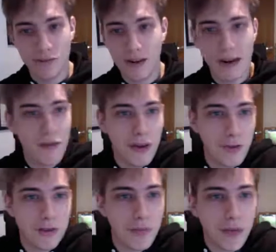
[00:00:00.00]
and everything
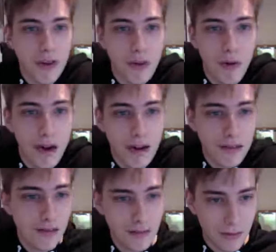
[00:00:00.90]
was completely white
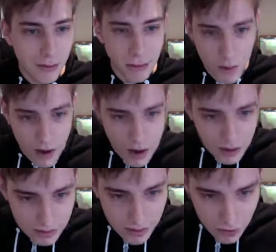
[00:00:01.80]
all the way
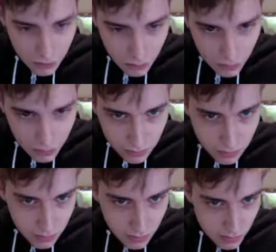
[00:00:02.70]
until
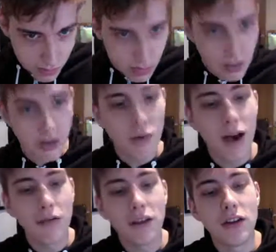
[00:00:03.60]
you
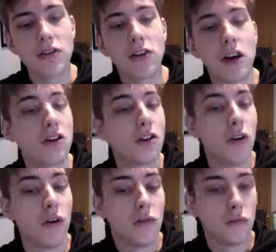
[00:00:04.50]
have the introduction
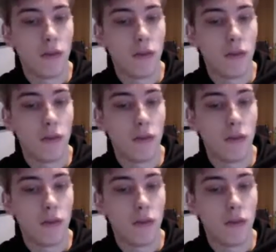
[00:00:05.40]
of